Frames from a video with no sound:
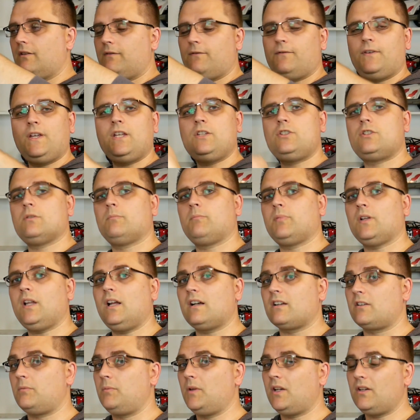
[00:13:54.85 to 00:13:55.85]
feed your
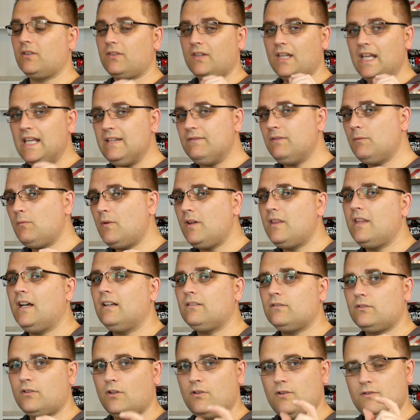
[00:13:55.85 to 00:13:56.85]
plugs, because even
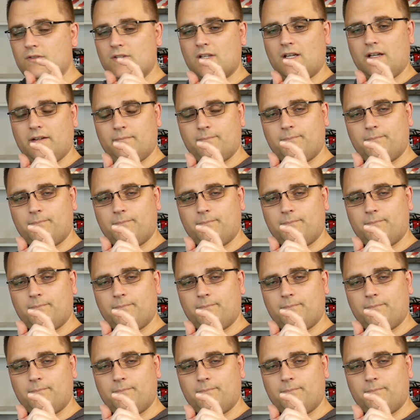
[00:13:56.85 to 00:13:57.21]
without those